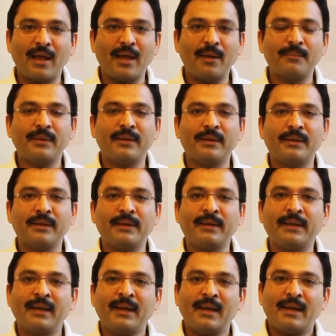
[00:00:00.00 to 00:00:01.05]
I'm
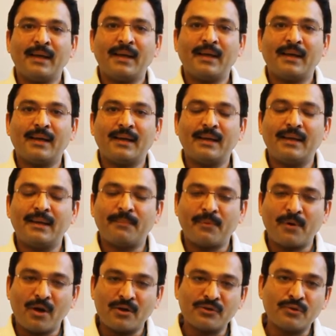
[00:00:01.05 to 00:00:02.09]
a
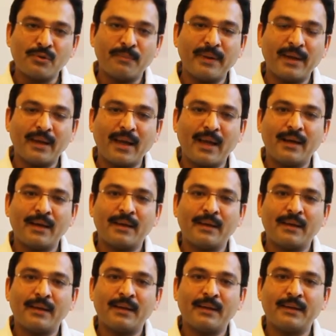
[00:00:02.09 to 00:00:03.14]
laparoscopic and
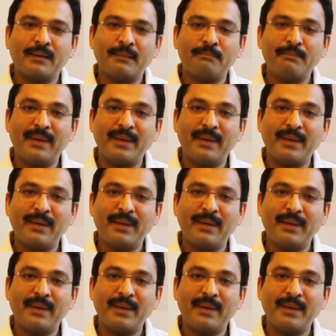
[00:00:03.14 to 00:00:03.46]
a